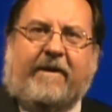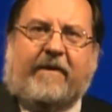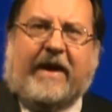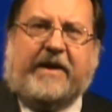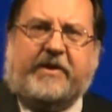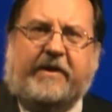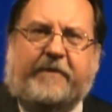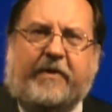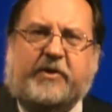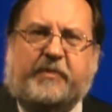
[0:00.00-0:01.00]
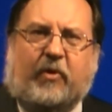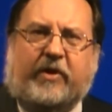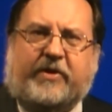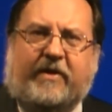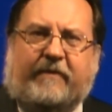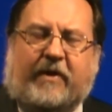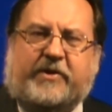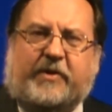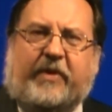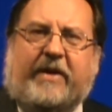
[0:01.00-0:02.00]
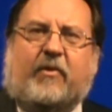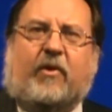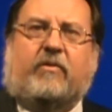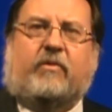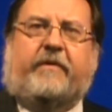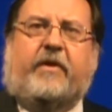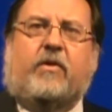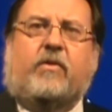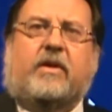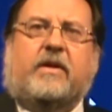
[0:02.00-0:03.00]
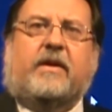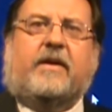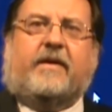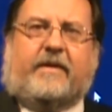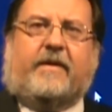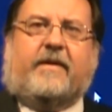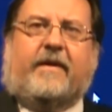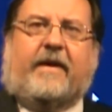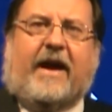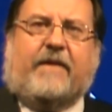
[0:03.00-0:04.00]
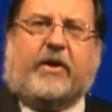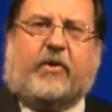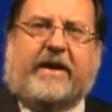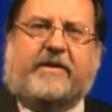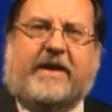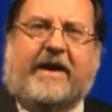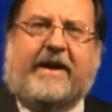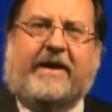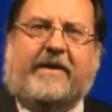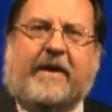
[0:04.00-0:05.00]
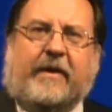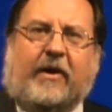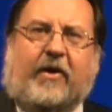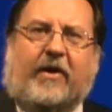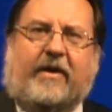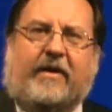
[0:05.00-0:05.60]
That's it for this portion of our Supreme Court review. Have a great day in the law.